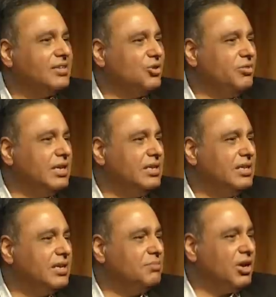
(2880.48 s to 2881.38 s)
has to do with
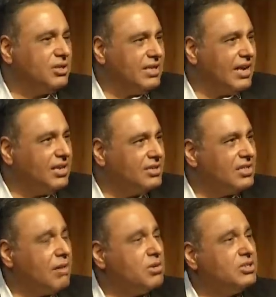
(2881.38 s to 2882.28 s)
anything? Because that
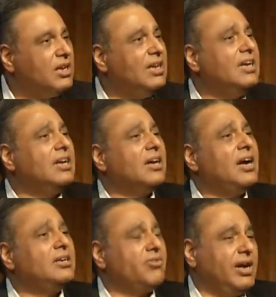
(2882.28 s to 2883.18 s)
established a legal
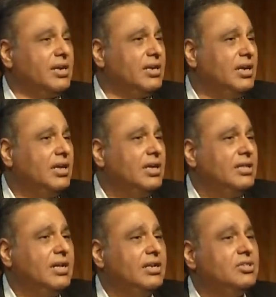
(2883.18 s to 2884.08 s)
contract
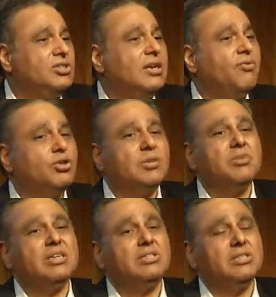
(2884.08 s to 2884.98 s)
that is done for
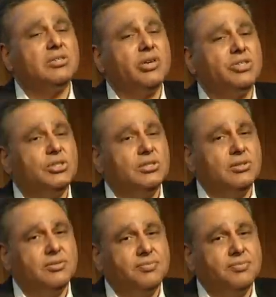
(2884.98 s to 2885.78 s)
some consideration.